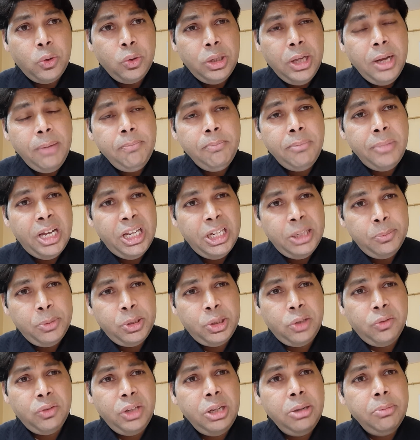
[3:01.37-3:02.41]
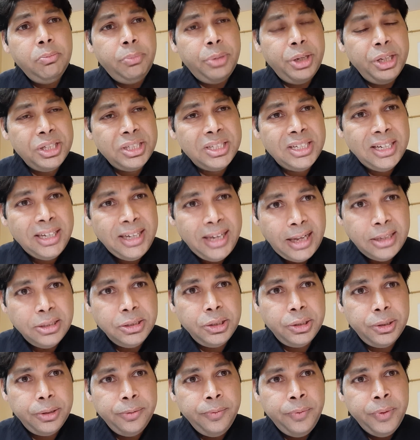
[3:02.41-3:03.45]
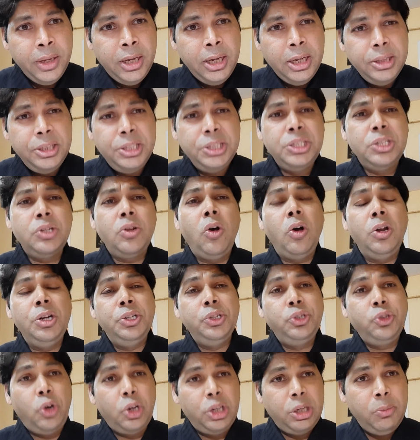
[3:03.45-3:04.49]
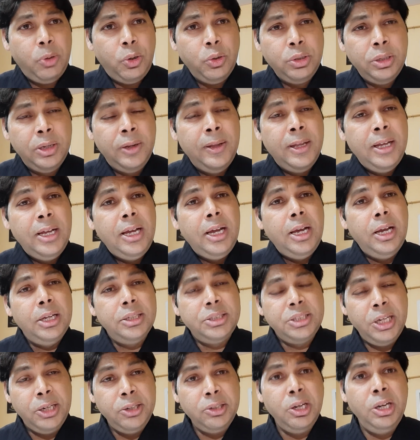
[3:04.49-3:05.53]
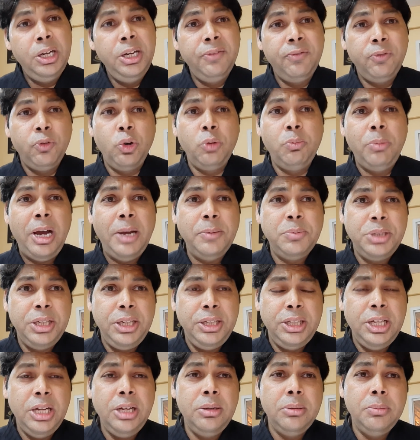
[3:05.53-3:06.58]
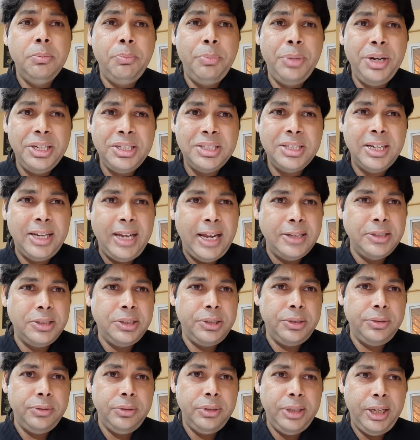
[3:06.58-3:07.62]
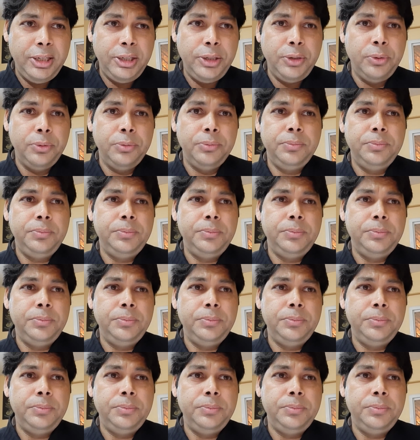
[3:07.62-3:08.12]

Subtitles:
the management of the breast cancer. This is all in short about sentinel lymph node biopsy in the breast cancer. Thank you.